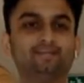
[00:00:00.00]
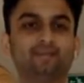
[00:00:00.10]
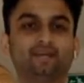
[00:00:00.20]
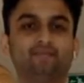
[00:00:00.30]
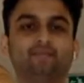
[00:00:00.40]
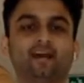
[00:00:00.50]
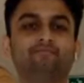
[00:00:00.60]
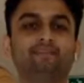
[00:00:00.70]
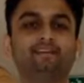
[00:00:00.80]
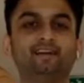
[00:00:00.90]
Today, we
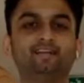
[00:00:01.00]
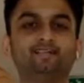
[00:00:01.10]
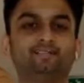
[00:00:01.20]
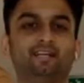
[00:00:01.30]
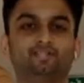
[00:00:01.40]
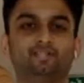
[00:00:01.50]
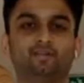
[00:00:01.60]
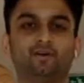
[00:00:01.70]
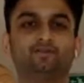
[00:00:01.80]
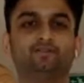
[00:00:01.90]
have yet another
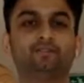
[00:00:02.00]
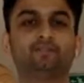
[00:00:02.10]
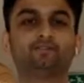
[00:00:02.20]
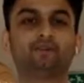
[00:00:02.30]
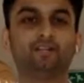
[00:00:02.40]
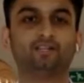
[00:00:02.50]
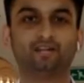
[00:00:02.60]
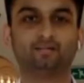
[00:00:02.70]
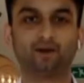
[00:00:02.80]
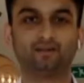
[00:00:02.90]
session on dry
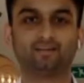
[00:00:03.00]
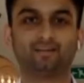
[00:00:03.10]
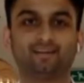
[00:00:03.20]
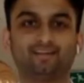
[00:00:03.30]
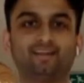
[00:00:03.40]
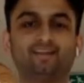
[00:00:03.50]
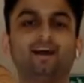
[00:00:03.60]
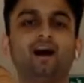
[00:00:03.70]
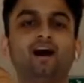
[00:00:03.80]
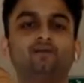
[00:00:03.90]
mixology and bartending,
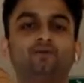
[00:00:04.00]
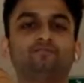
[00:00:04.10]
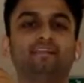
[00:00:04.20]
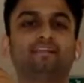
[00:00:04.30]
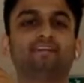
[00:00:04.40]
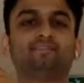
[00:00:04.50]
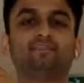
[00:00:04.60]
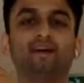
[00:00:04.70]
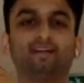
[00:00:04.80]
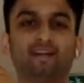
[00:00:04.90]
the art of selecting
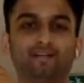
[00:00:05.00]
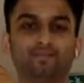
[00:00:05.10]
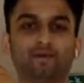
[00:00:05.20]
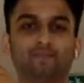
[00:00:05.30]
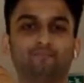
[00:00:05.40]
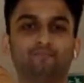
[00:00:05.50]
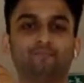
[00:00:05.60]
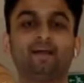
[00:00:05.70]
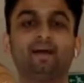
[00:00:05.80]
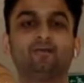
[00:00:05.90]
the right glassware.
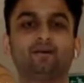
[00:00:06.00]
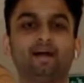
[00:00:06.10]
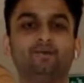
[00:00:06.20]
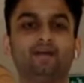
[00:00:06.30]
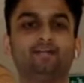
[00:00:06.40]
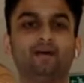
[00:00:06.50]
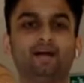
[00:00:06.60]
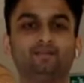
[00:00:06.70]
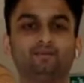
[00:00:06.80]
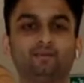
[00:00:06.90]
I would now like to
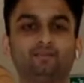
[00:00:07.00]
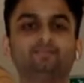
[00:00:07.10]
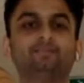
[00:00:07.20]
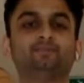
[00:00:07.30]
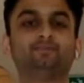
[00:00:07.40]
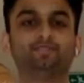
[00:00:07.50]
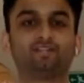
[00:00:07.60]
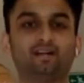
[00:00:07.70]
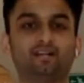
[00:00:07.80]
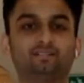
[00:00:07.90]
hand over to Ms.
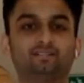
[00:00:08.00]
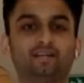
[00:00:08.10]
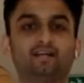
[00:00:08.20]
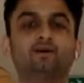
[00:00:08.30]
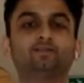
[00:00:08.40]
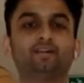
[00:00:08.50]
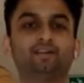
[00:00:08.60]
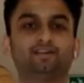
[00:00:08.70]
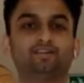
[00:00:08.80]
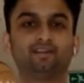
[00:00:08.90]
Shanaz, Course
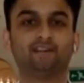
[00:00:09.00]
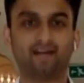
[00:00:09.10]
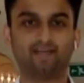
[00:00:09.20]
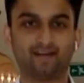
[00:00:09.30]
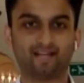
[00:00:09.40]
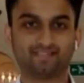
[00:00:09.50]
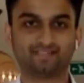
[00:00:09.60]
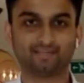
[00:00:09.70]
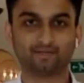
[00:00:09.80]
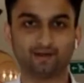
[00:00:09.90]
Director at the
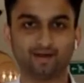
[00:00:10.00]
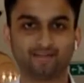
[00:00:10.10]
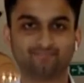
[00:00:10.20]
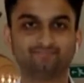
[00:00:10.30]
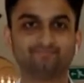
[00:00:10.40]
ICCA Dubai.